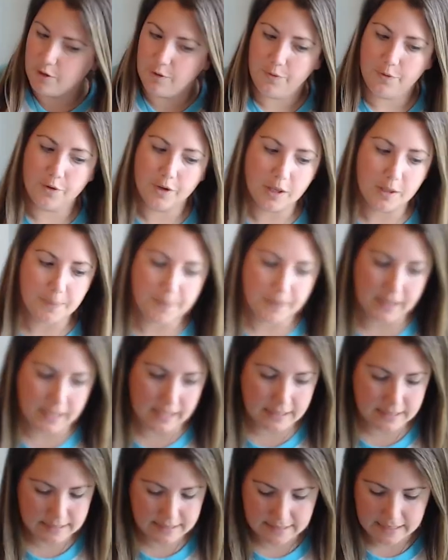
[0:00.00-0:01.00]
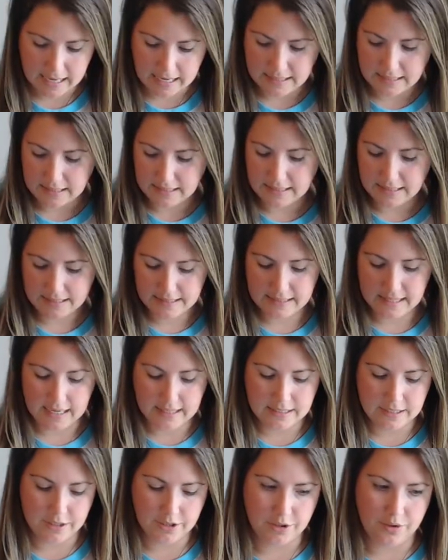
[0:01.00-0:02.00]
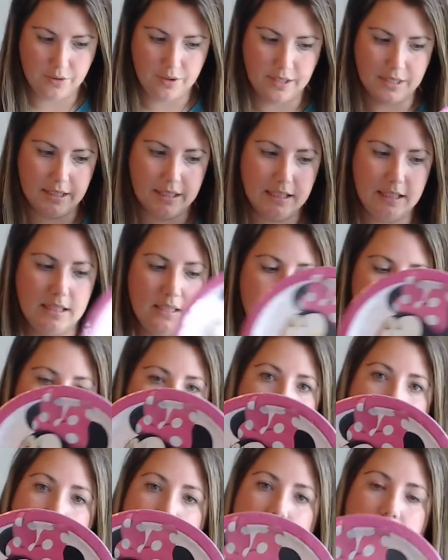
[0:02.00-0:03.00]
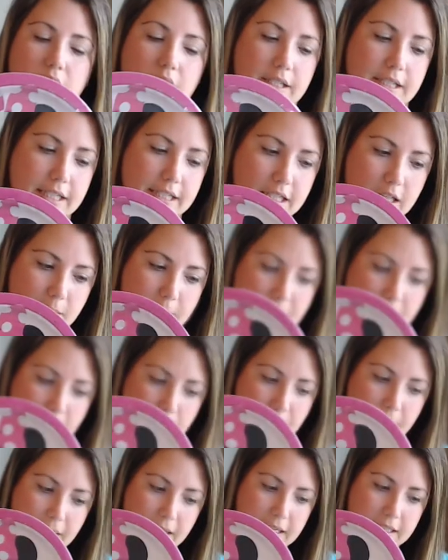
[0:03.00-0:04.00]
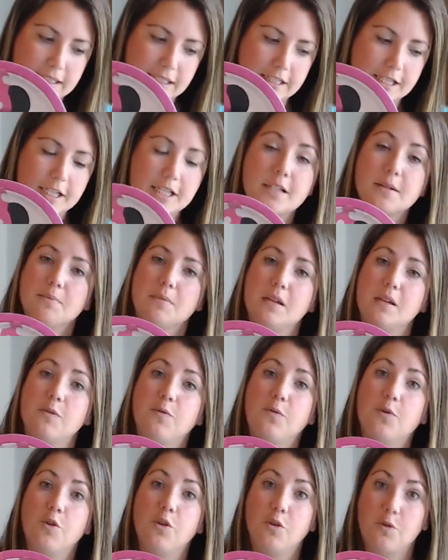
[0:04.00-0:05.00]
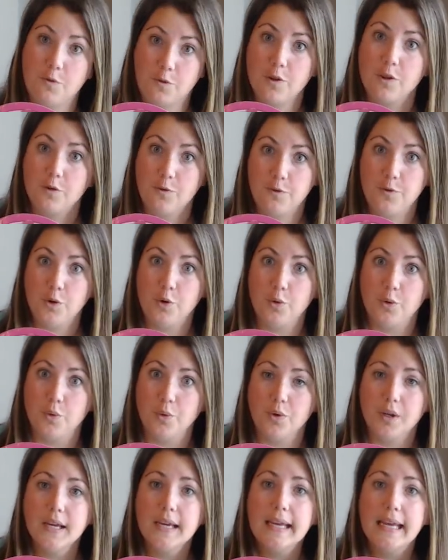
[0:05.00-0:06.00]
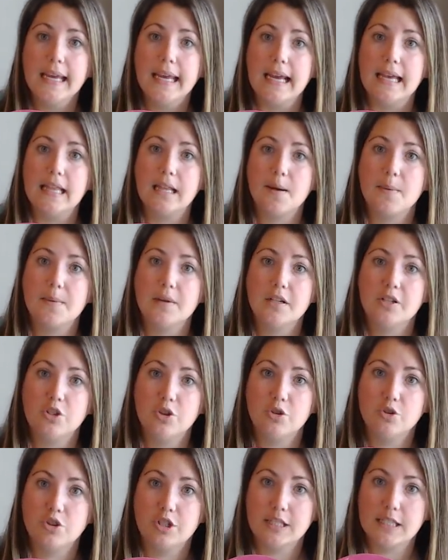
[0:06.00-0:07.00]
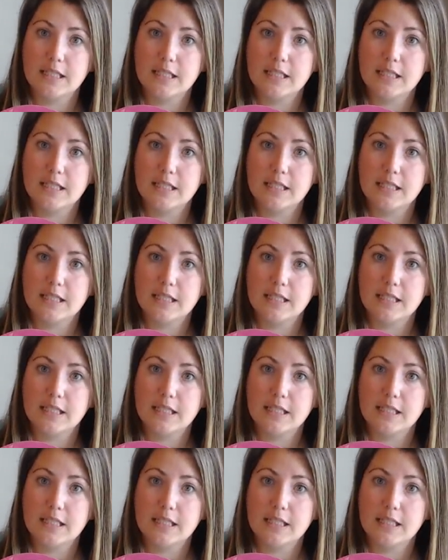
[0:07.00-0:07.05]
for the plates, I did decide to do this. This is going to be the plates. This is going to be food for the food, and I'm going to do just